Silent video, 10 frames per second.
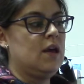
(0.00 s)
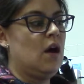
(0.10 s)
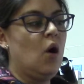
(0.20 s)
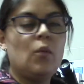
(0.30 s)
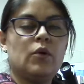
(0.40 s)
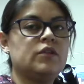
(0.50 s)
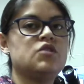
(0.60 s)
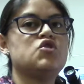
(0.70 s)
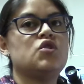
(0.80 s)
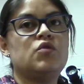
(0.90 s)
output
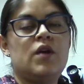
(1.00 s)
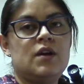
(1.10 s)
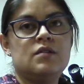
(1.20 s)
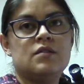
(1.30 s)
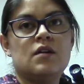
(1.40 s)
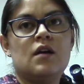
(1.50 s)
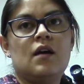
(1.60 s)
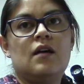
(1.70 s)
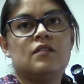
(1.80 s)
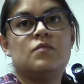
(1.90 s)
is generated
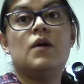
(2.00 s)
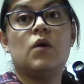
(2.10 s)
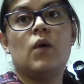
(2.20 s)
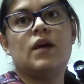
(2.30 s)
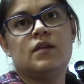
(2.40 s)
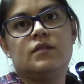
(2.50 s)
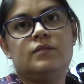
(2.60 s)
is very quick.